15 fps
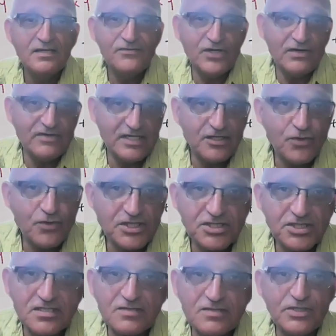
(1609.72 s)
If you have any
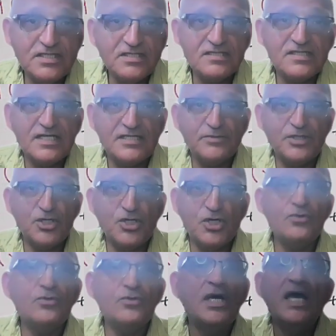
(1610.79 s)
questions, please let me know.